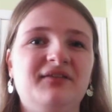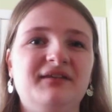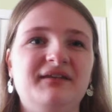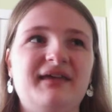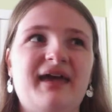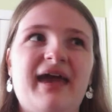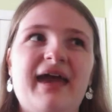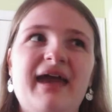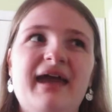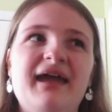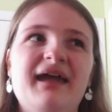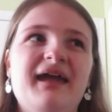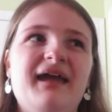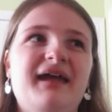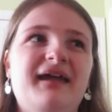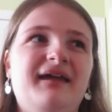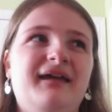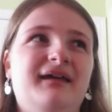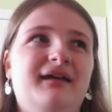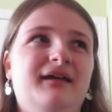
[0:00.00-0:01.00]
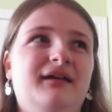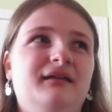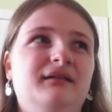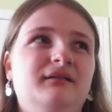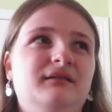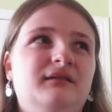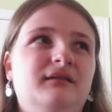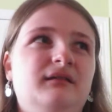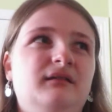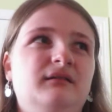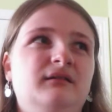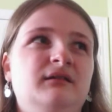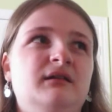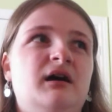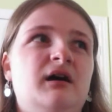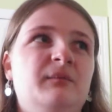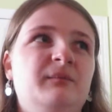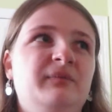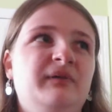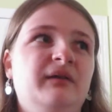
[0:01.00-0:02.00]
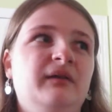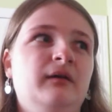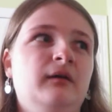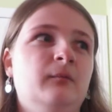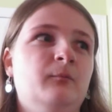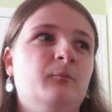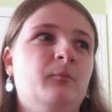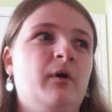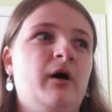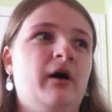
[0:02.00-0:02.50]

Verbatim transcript: the day and not be